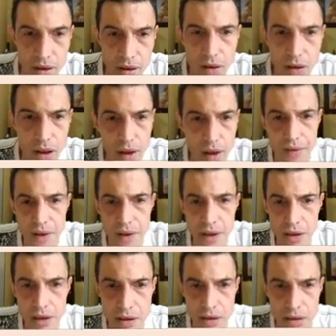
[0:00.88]
Good
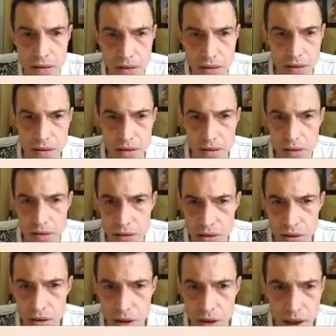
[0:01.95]
afternoon,
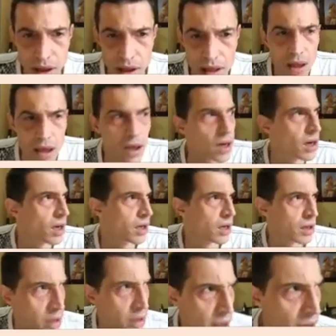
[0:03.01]
Tutor Edner
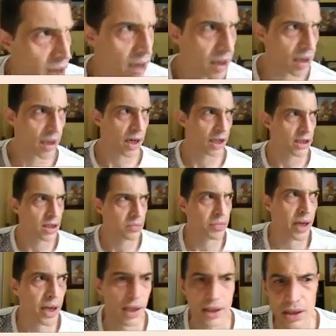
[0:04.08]
and dear
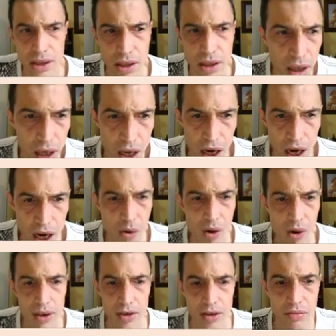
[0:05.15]
classmates. I
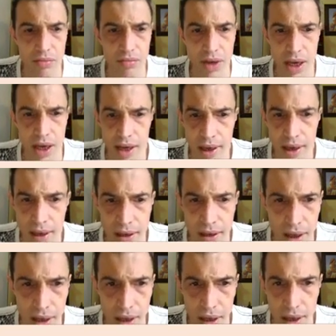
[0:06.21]
want to make
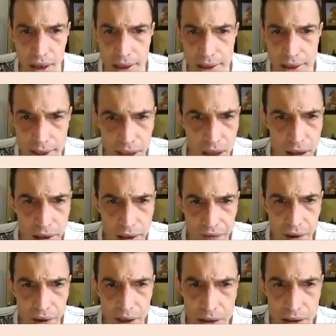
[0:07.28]
the
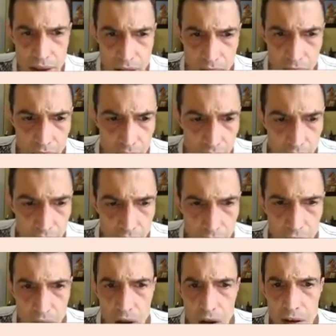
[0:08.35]
self-defense
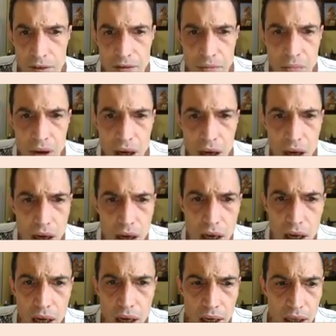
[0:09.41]
of
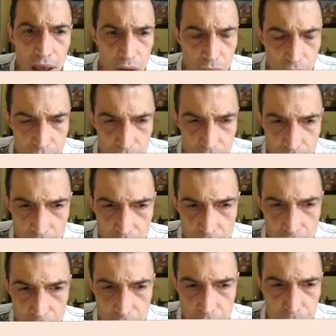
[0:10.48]
my
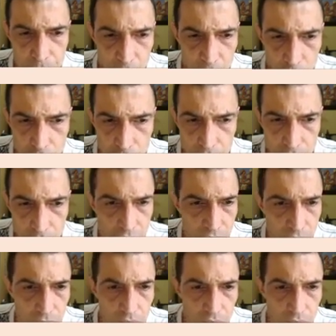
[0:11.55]
research project,